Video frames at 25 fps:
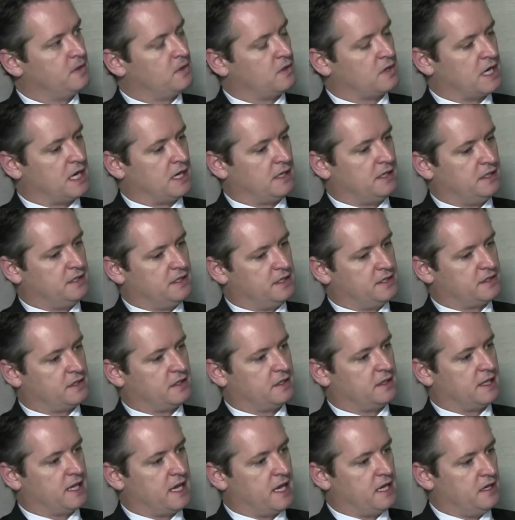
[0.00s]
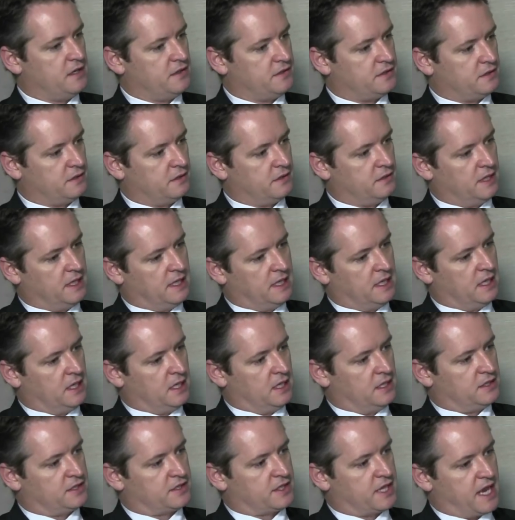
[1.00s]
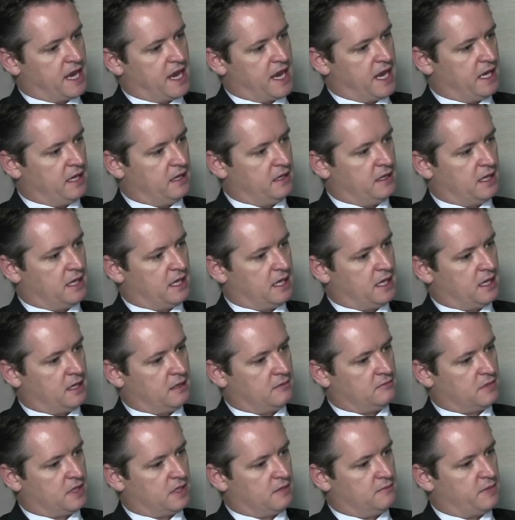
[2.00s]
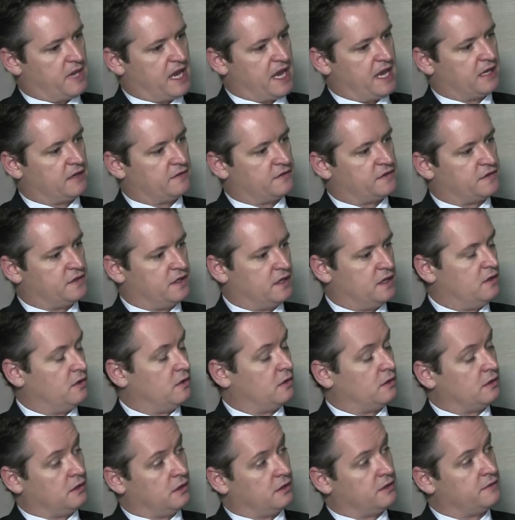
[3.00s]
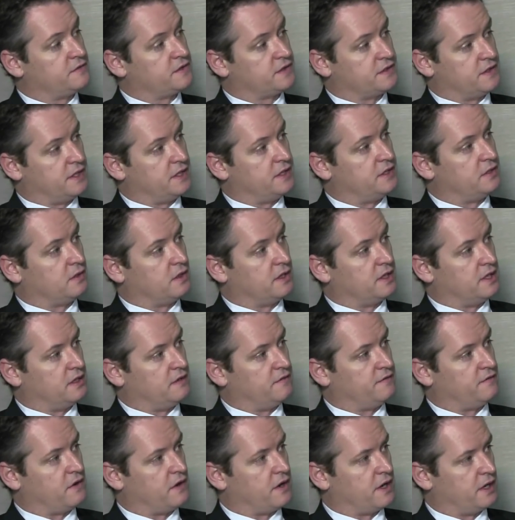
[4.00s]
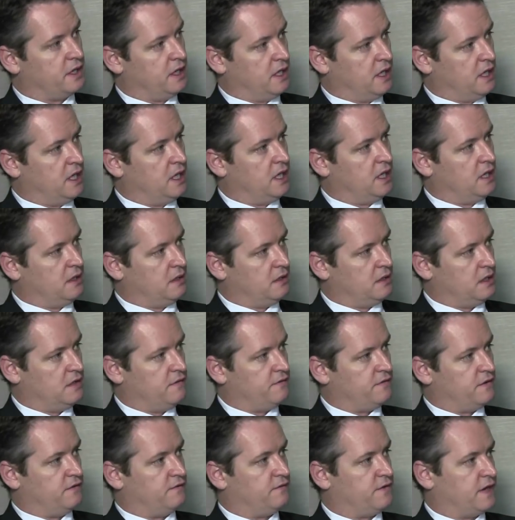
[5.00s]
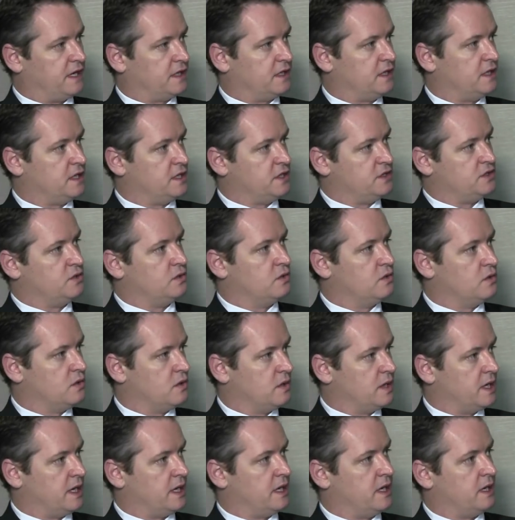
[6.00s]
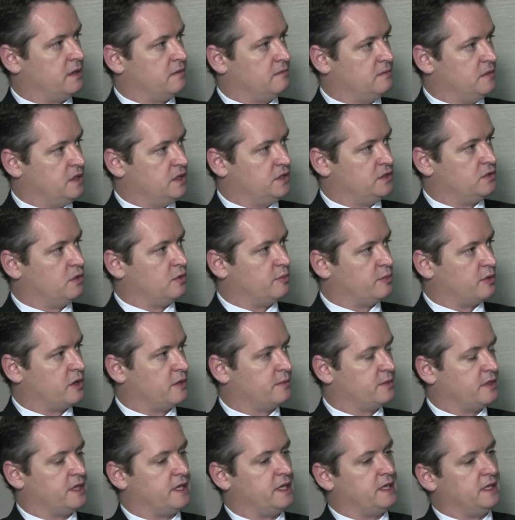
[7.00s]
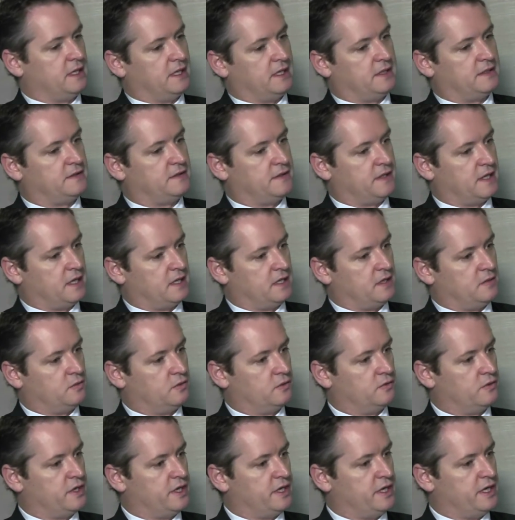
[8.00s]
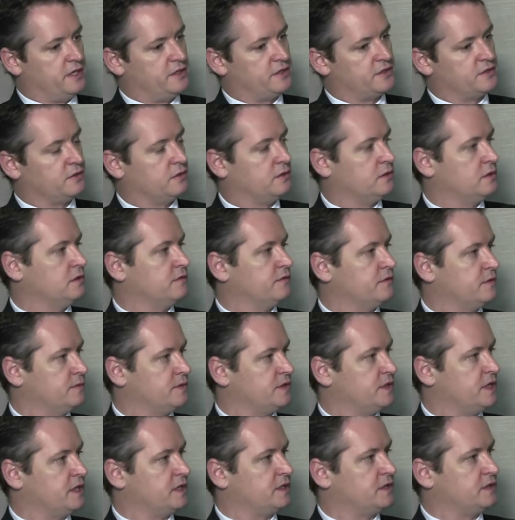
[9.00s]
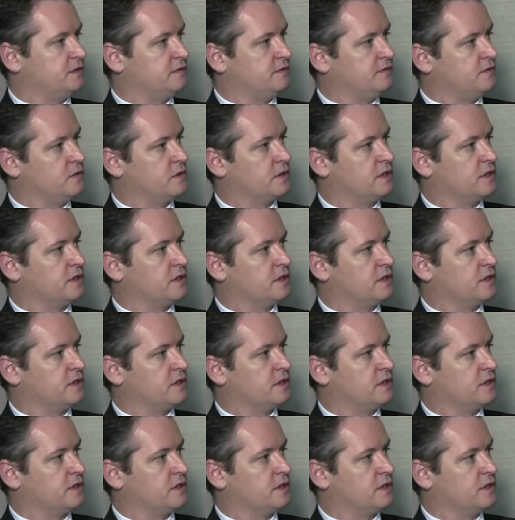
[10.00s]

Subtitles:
Not only does it allow you to scan a bag of seed or a lot of seed to identify if in fact it is your property, it will read in soil from 6 to